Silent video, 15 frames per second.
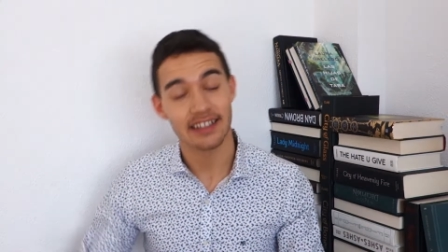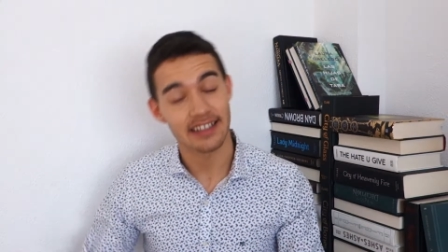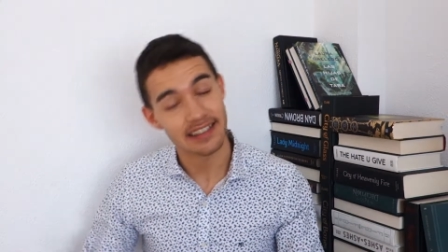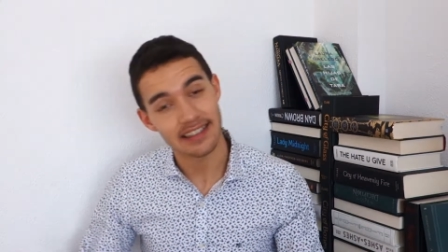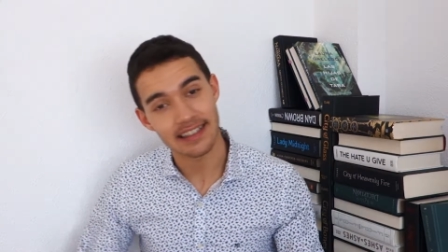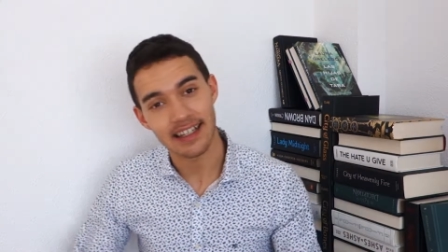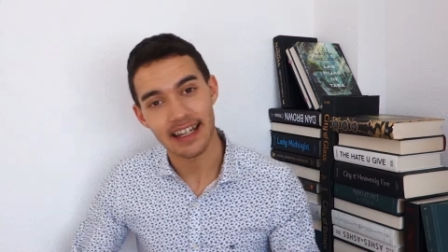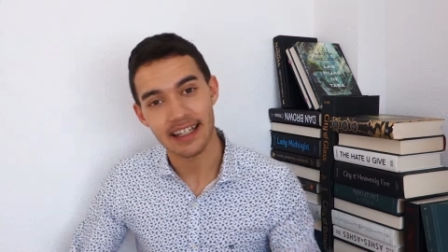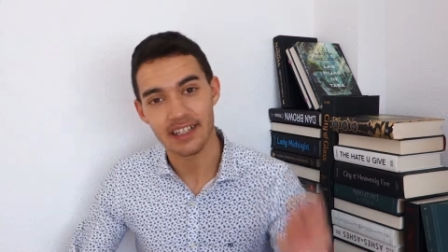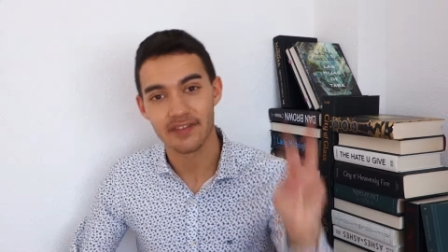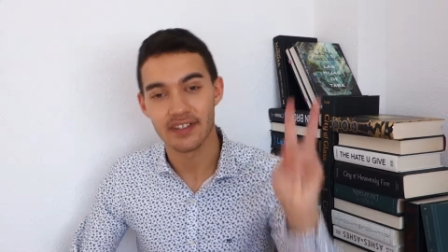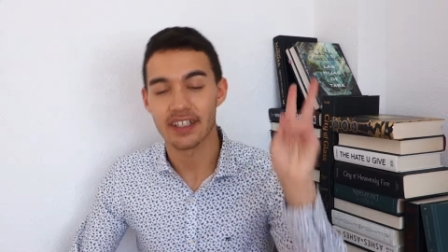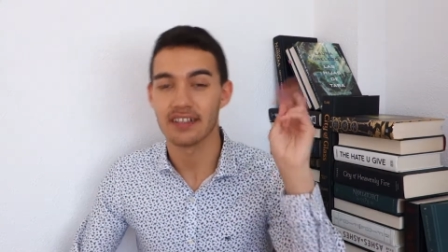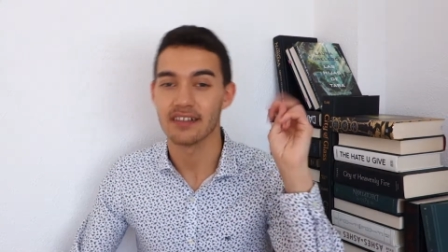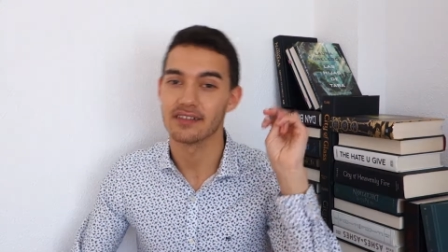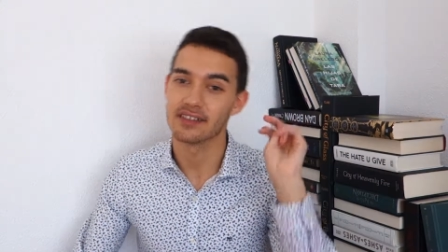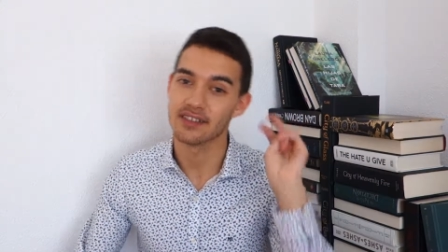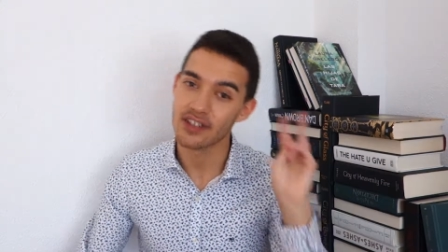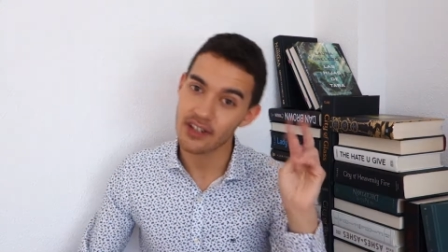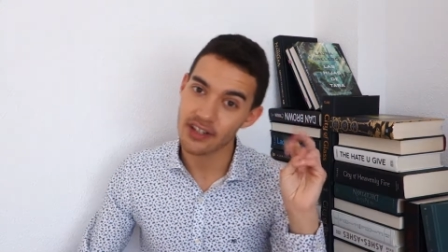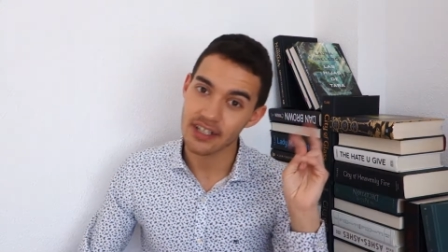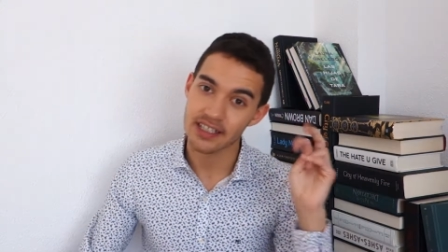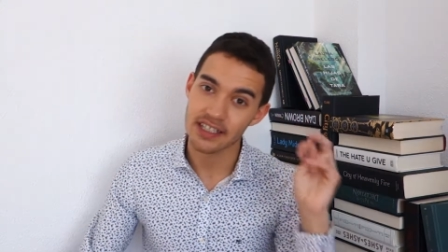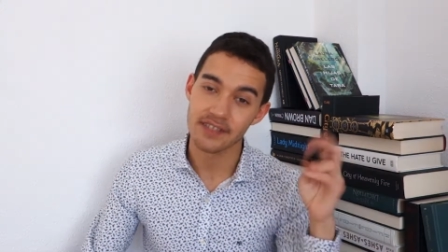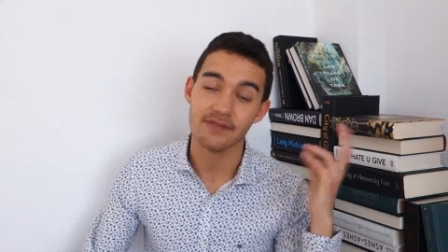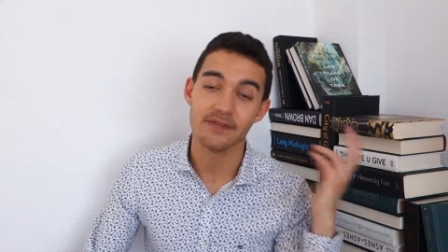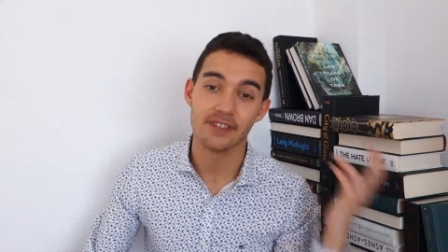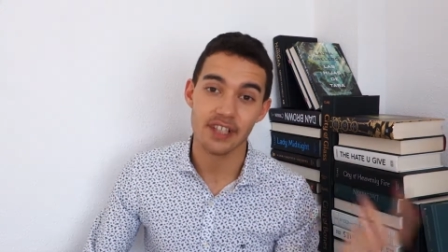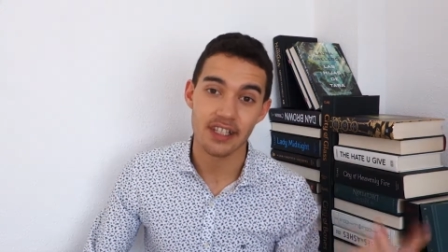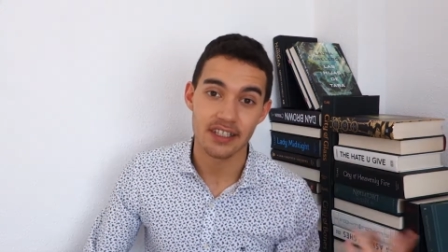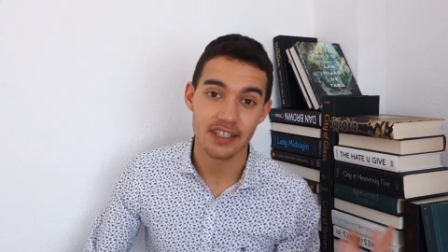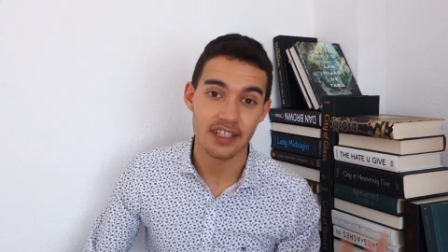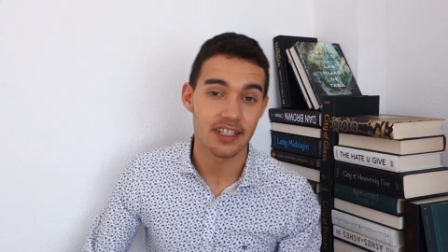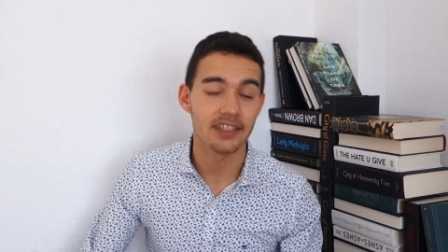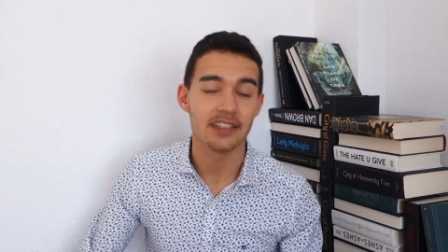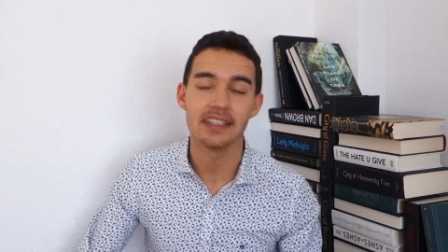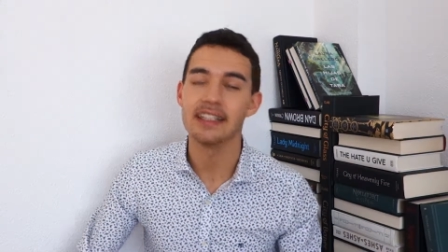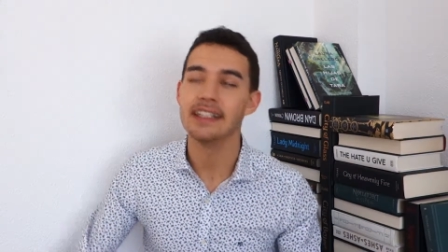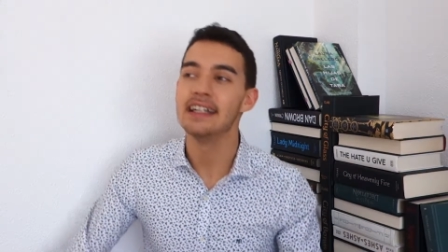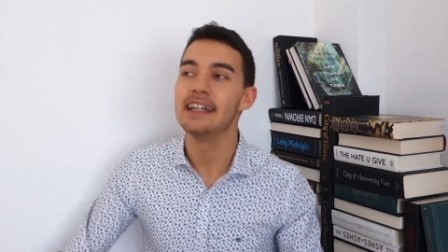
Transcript: in kind of an alternative London